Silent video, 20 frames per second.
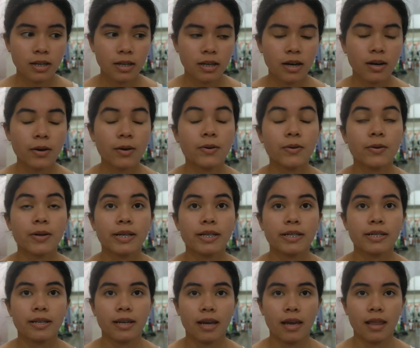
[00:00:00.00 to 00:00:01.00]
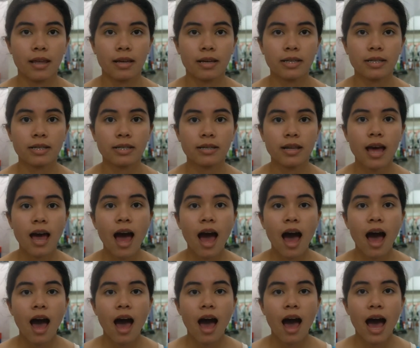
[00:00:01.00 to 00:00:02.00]
how do I say this?
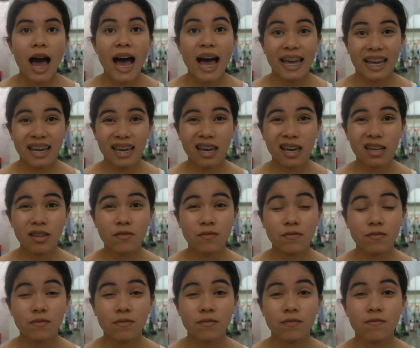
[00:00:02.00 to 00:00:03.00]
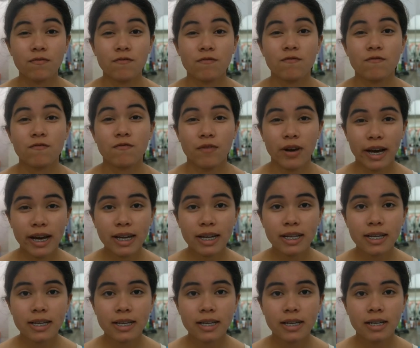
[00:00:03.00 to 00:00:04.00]
I can't
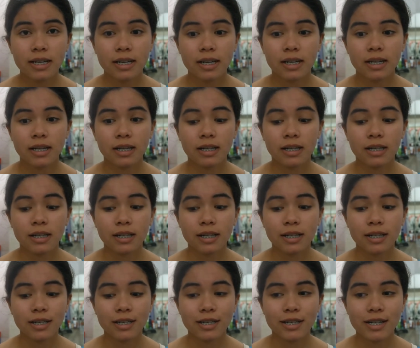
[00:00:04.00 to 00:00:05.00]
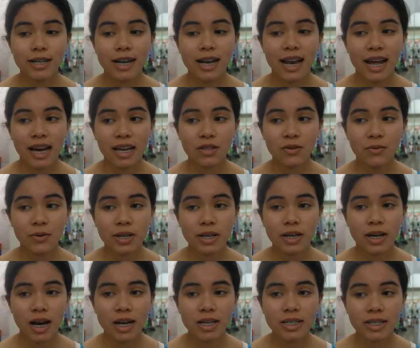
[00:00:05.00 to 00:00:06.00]
find light green
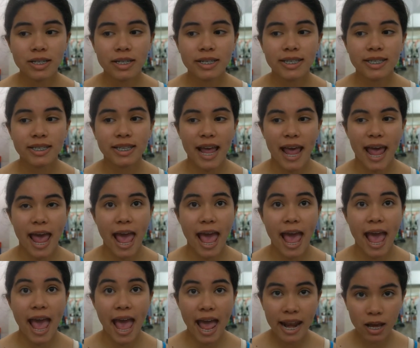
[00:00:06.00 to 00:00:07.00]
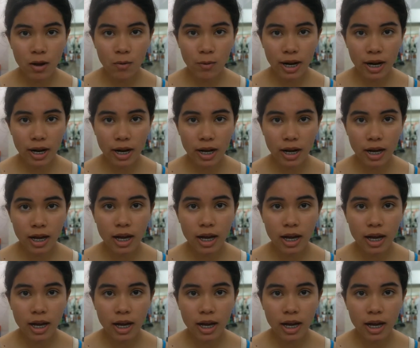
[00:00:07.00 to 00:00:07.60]
contacts anywhere.